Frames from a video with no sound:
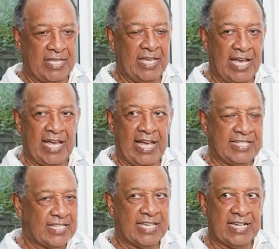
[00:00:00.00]
and I
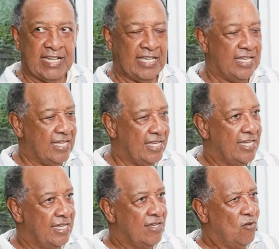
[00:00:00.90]
ask Henry, uh,
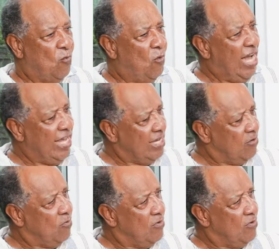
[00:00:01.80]
why